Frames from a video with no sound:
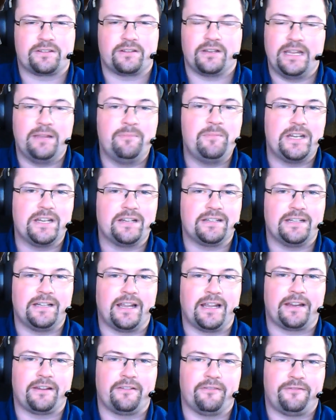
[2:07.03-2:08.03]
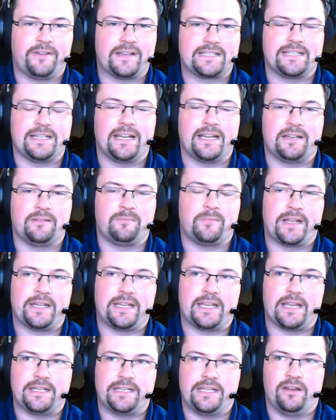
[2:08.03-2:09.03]
immediately fascinated by
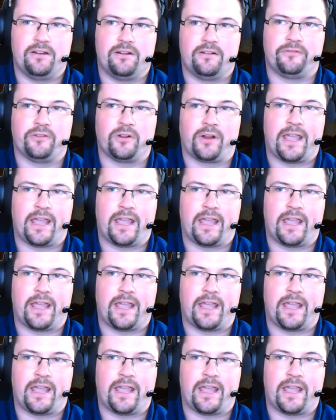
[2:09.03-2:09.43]
the idea of,